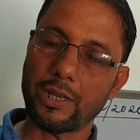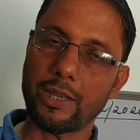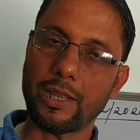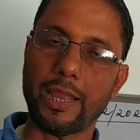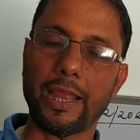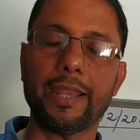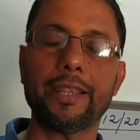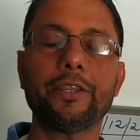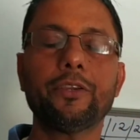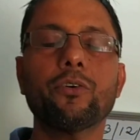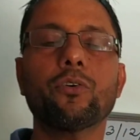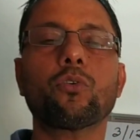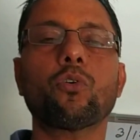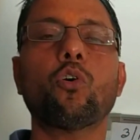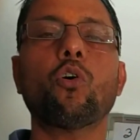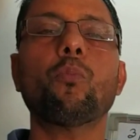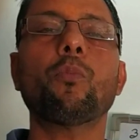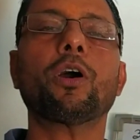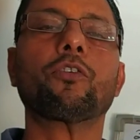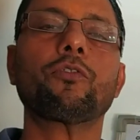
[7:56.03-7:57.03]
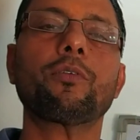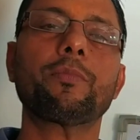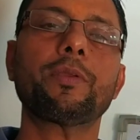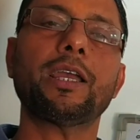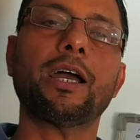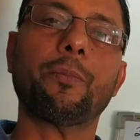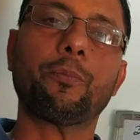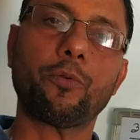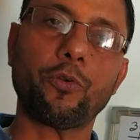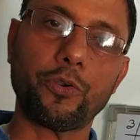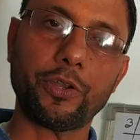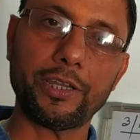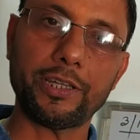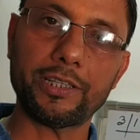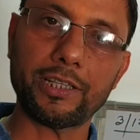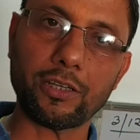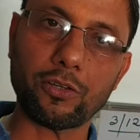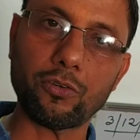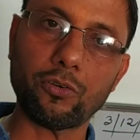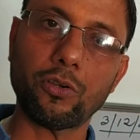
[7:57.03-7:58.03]
and your homework will be uploaded in
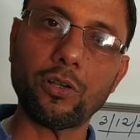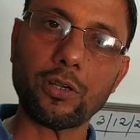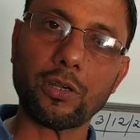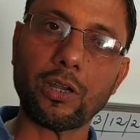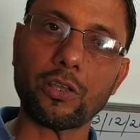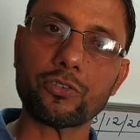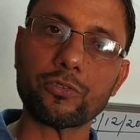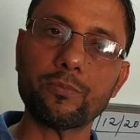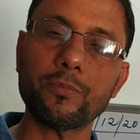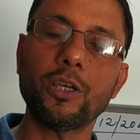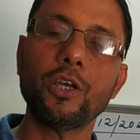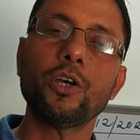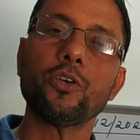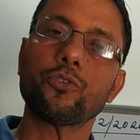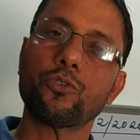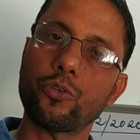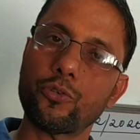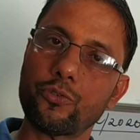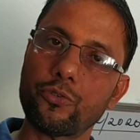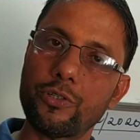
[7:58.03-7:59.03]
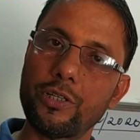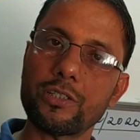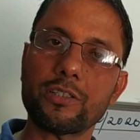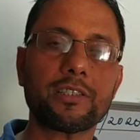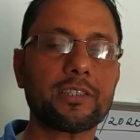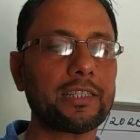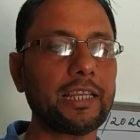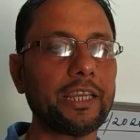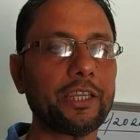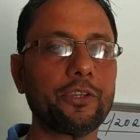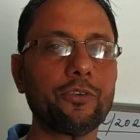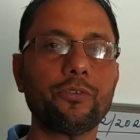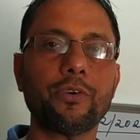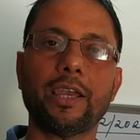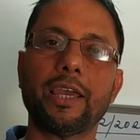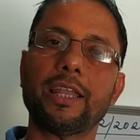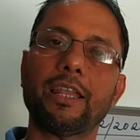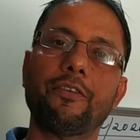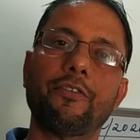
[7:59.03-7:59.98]
the Google Classroom. So students, thank you and have